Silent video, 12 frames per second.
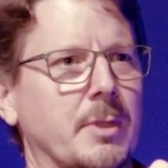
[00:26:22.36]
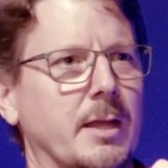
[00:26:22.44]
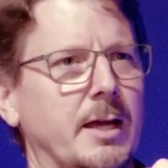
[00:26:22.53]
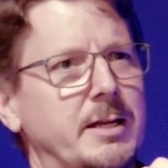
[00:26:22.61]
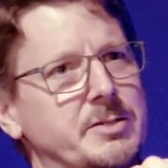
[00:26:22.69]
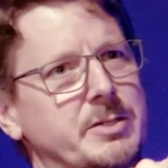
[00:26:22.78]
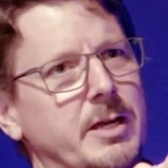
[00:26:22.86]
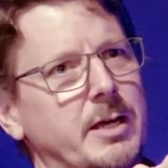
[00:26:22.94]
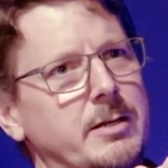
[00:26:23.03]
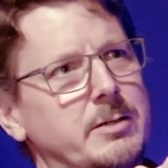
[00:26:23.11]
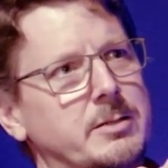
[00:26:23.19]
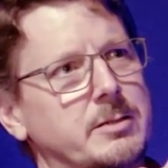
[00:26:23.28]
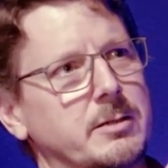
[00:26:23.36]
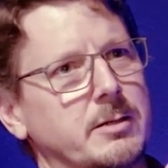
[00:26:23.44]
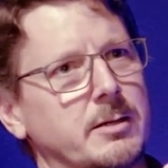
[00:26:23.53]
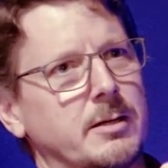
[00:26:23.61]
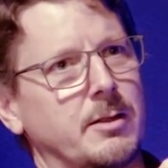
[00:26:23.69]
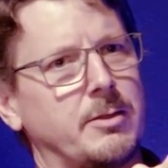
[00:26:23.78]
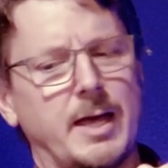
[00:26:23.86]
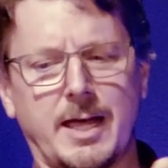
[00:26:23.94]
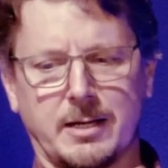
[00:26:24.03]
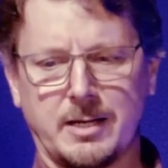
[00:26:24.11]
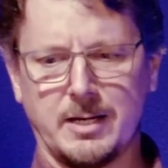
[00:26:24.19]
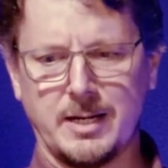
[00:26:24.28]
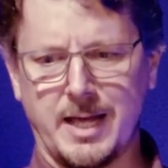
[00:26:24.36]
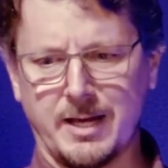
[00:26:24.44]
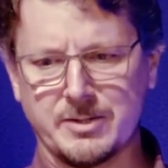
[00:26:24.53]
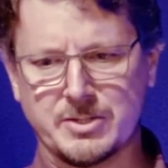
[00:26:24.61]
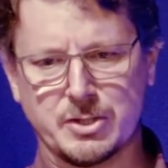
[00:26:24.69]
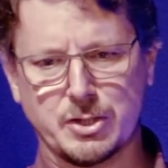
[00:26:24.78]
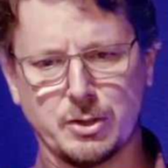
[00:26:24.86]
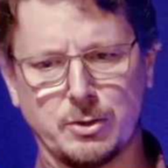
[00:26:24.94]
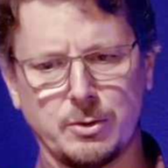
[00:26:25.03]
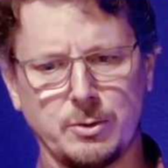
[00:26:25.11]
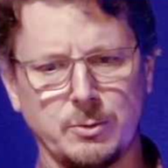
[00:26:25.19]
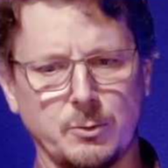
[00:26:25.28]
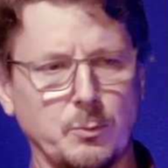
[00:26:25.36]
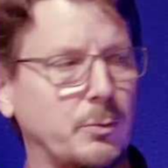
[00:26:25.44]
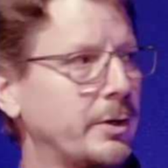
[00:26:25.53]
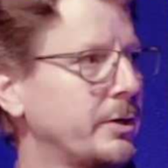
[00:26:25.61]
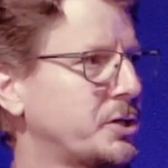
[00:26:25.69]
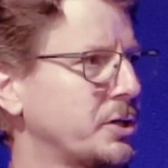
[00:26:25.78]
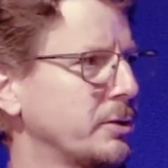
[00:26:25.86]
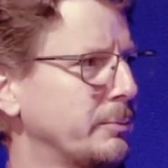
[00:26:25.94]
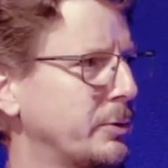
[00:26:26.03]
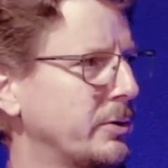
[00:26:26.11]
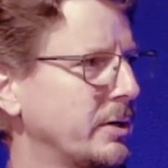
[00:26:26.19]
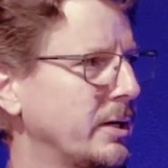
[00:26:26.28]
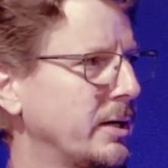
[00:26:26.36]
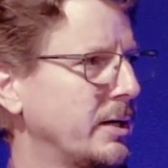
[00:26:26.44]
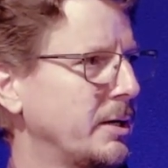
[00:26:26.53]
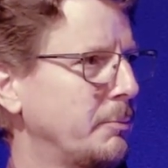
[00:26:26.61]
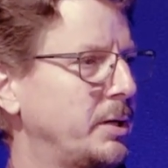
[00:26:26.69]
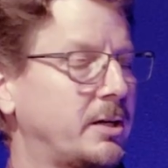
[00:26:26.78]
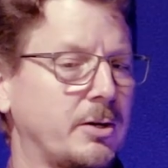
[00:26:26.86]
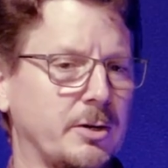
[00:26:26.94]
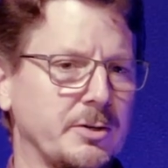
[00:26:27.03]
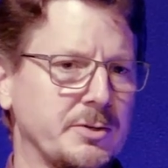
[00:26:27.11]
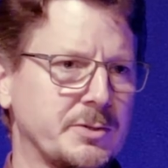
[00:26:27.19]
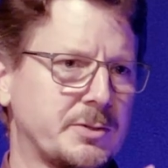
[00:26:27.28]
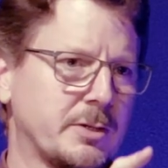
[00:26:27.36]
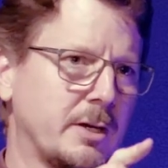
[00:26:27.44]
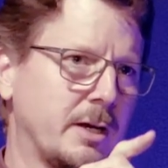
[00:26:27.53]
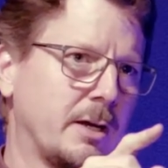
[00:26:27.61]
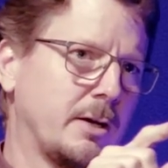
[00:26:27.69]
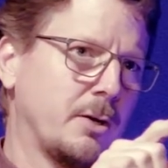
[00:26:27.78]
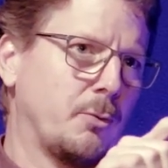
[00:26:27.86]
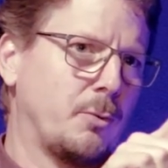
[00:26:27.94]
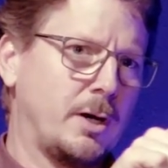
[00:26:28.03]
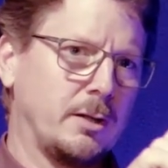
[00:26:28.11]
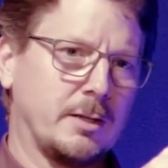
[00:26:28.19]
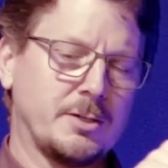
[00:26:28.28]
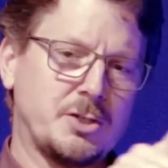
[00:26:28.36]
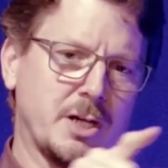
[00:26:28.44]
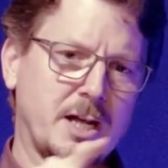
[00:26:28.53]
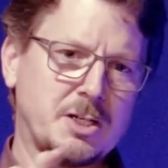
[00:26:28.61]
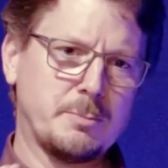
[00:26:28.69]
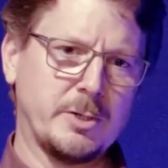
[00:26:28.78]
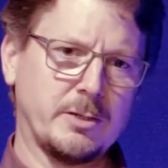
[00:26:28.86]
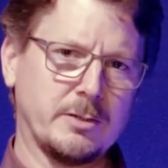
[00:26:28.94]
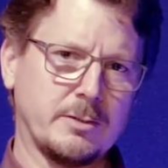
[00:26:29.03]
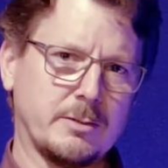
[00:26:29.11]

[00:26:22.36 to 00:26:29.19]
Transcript: And he said, "That connects to worship, because while the judgment